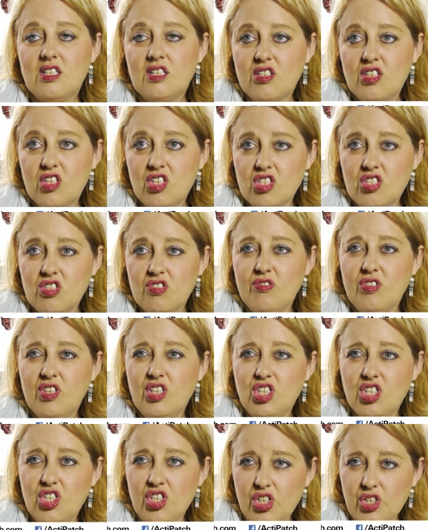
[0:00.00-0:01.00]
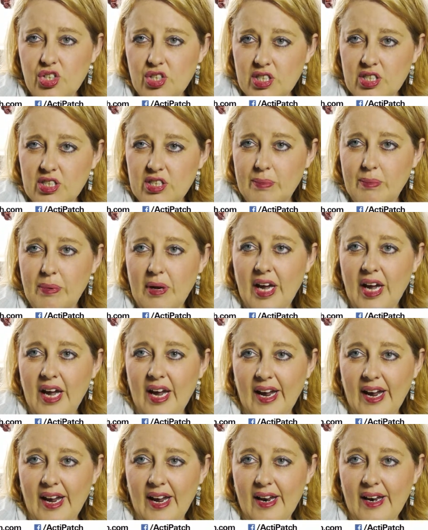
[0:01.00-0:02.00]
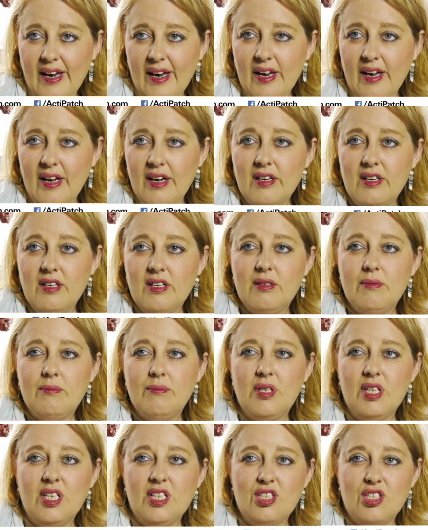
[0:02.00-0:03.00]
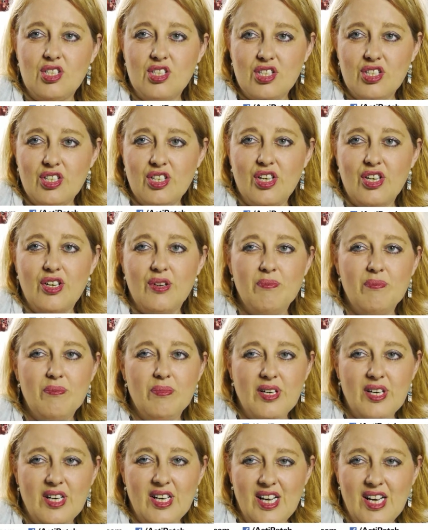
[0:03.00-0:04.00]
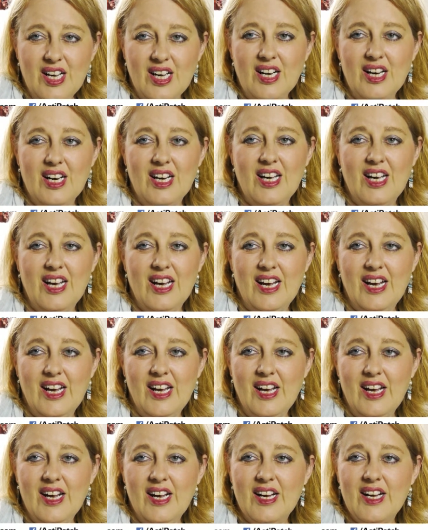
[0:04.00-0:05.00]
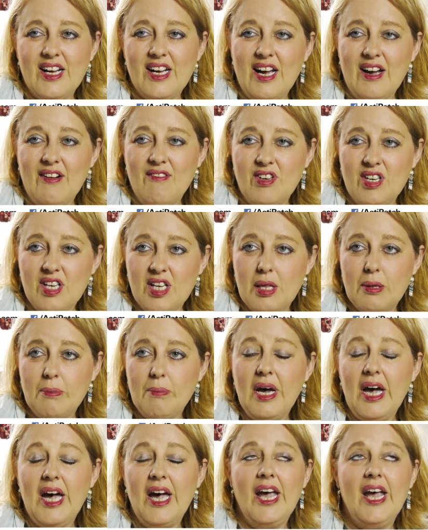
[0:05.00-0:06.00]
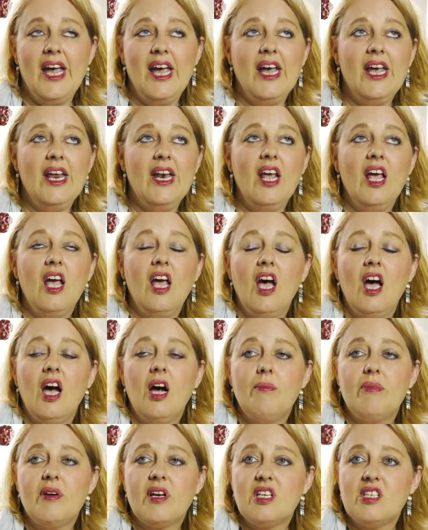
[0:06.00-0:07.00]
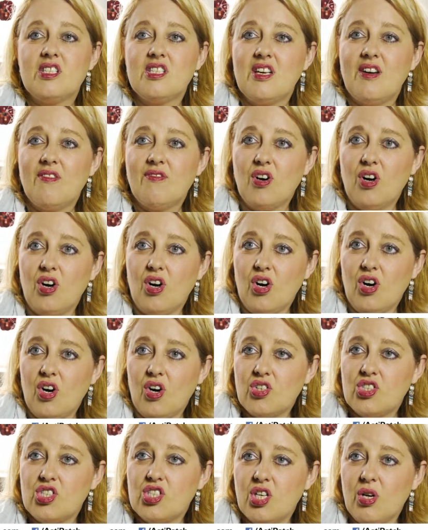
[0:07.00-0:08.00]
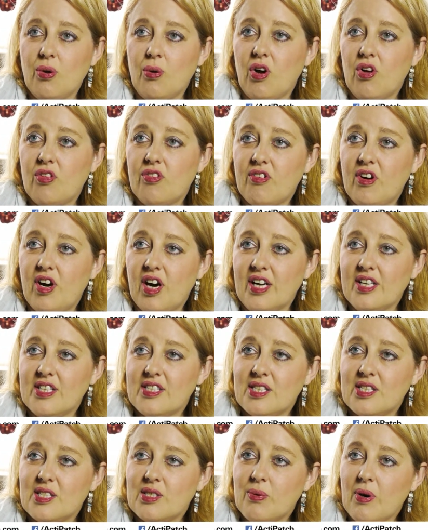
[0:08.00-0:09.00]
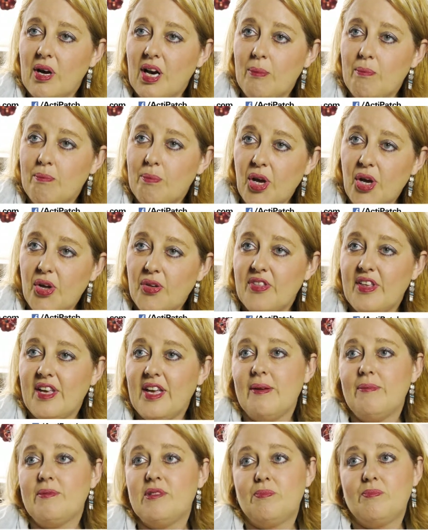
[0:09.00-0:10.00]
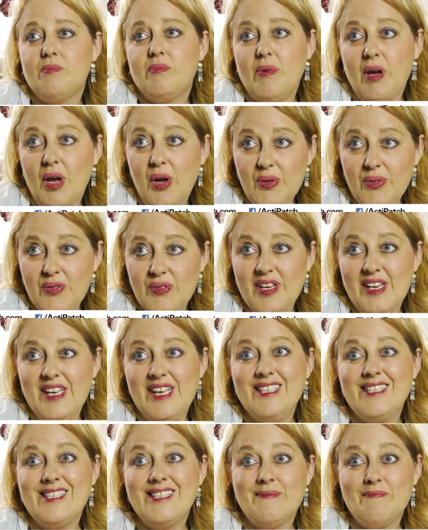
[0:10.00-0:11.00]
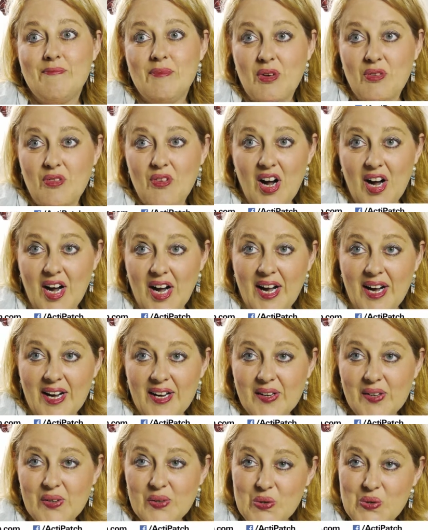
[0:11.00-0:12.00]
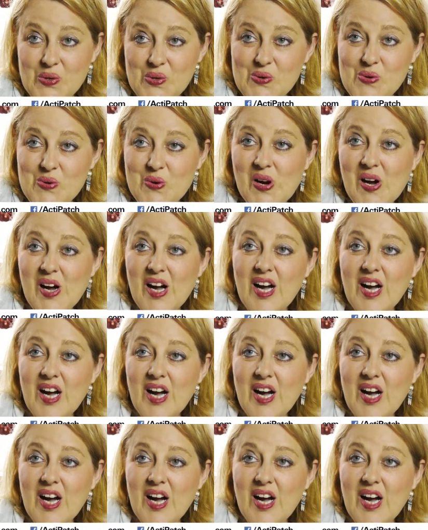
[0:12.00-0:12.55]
It does reduce the pain, but it doesn't completely get rid of the pain because I've got osteoarthritis as well in both hips, both knees, and my right ankle.